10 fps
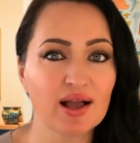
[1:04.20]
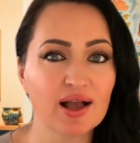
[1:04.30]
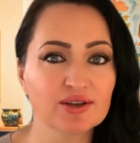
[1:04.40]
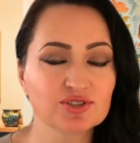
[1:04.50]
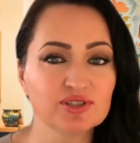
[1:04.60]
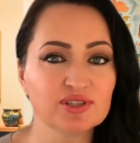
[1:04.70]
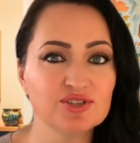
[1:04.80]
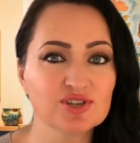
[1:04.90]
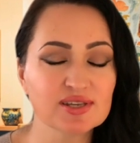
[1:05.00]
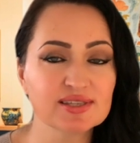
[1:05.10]
actually
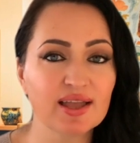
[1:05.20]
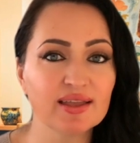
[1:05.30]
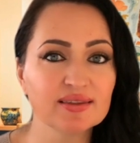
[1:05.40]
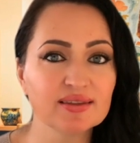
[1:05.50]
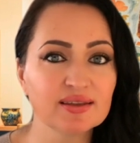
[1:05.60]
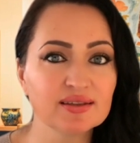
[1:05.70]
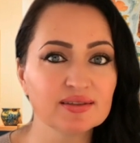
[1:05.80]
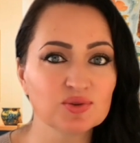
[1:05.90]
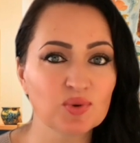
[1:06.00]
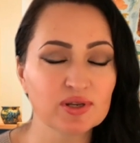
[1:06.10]
just ending
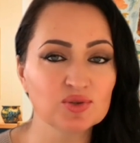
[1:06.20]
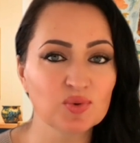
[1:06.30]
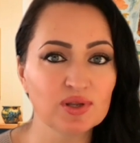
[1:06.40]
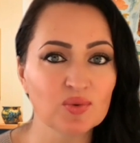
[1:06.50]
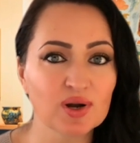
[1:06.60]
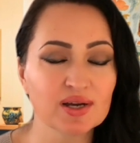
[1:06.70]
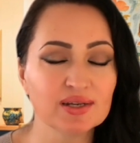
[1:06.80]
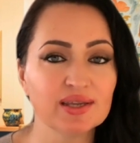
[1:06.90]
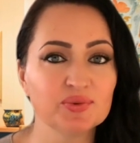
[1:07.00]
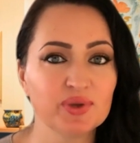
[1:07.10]
2021
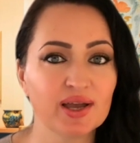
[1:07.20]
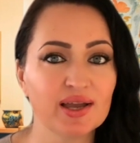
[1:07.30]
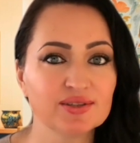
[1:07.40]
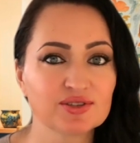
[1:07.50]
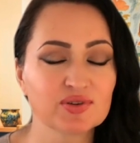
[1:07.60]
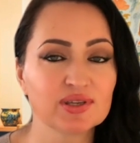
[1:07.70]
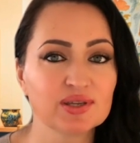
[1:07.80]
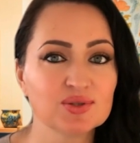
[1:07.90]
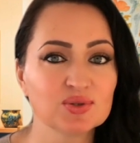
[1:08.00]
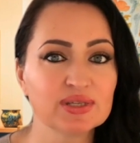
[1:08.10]
and we are entering
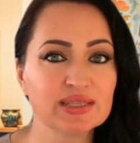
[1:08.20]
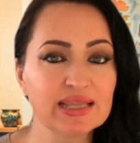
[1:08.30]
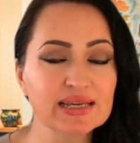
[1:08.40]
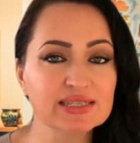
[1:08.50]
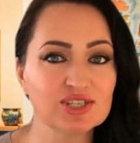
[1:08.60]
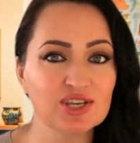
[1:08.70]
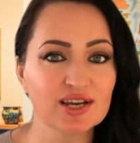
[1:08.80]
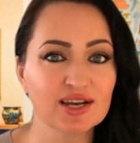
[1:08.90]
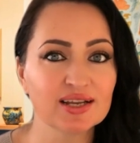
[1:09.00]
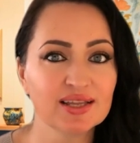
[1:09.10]
into the next
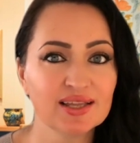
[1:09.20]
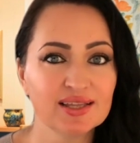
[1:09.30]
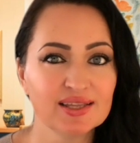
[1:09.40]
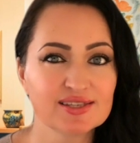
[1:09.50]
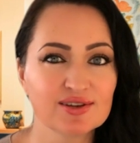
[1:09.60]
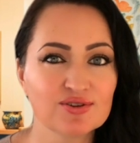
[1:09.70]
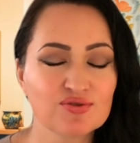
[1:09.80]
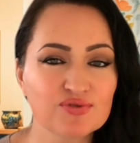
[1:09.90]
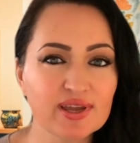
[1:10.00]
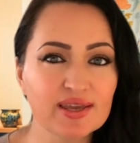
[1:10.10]
year. It's a
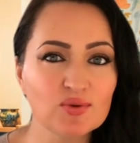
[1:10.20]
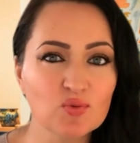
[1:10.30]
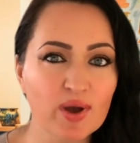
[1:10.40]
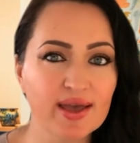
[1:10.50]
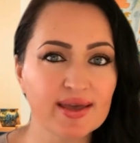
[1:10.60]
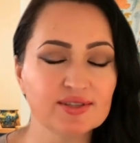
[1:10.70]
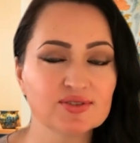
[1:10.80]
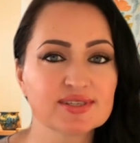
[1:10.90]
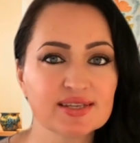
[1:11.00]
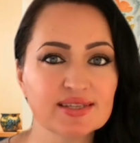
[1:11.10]
great way to
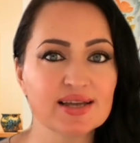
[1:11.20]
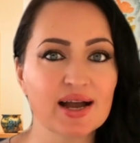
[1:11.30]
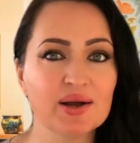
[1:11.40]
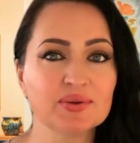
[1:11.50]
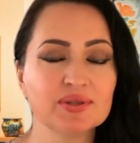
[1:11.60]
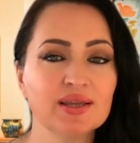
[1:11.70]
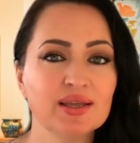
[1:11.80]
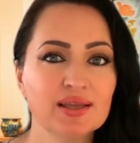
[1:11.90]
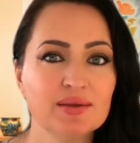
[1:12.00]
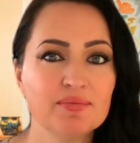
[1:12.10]
sit down,
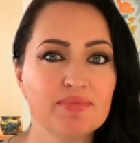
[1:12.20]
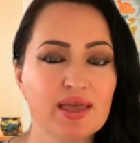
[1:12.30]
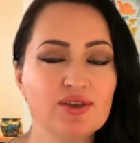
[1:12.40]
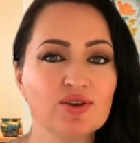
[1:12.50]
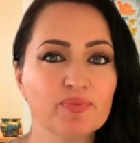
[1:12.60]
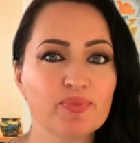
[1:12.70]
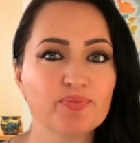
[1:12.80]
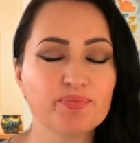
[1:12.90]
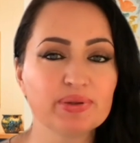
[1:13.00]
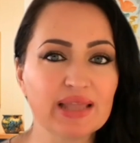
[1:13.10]
make your
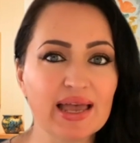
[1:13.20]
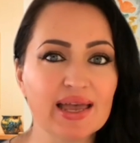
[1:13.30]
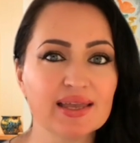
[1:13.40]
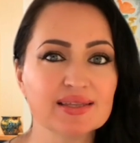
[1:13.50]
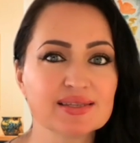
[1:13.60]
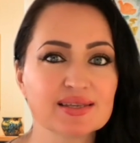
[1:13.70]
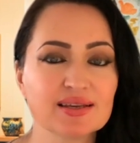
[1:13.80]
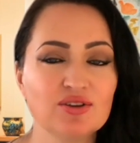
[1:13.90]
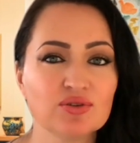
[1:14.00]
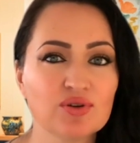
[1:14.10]
plans,
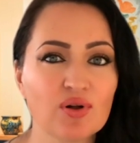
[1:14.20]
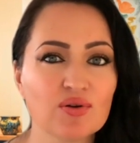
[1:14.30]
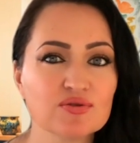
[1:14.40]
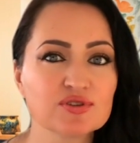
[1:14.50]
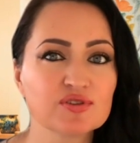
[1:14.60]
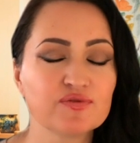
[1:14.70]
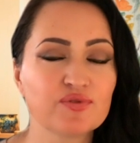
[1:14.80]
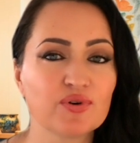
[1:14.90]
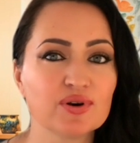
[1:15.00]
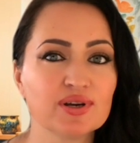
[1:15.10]
your goals
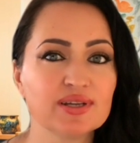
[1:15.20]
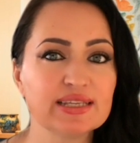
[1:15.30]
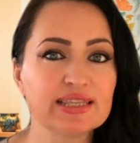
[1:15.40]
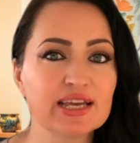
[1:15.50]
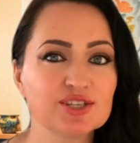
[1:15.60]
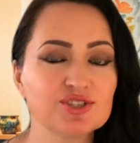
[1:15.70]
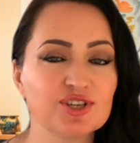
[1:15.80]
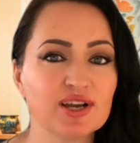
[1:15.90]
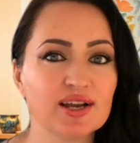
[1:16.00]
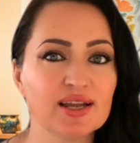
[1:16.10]
for the next
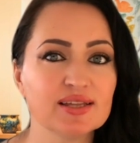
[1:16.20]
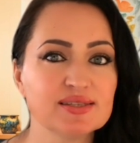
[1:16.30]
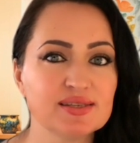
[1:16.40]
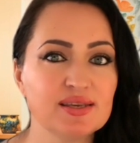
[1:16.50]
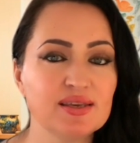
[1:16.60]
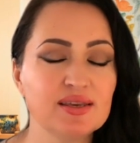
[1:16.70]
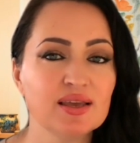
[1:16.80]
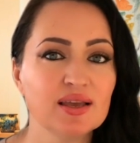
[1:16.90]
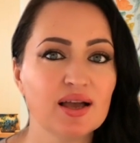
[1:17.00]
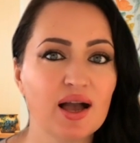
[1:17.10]
year, and see
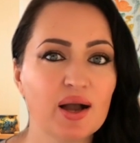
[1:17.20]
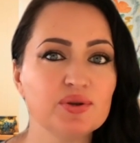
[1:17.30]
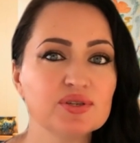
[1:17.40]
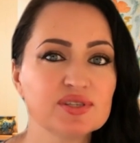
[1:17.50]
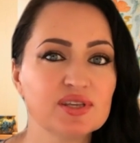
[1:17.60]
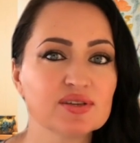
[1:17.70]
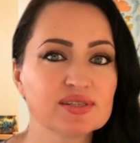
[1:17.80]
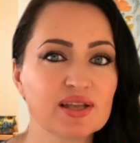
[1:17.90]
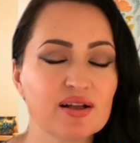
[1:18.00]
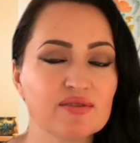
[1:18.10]
how you see
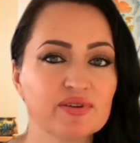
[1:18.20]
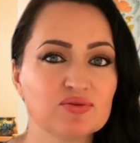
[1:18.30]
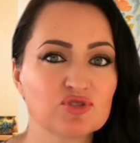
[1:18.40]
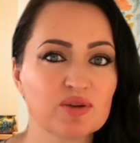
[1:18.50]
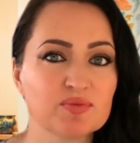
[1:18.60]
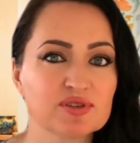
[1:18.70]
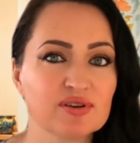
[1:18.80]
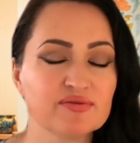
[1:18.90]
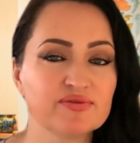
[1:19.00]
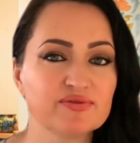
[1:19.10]
yourself in terms
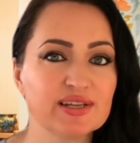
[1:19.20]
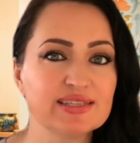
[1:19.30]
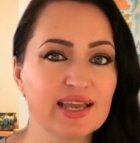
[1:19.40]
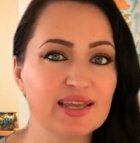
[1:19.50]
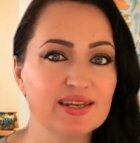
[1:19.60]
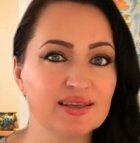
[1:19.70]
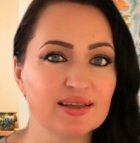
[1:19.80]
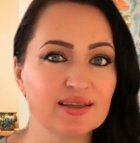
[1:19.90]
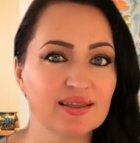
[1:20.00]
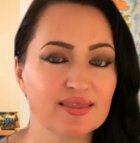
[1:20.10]
of
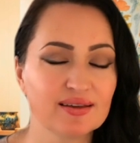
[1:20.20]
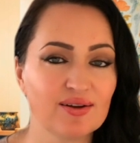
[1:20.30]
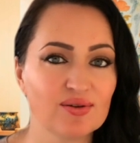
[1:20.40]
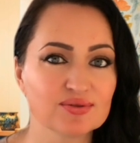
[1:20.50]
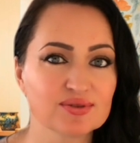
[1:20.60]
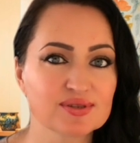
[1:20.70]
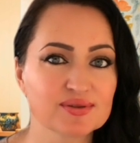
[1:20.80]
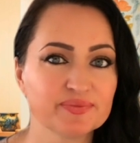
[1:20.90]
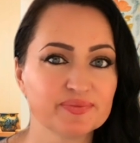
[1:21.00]
attaining the goals.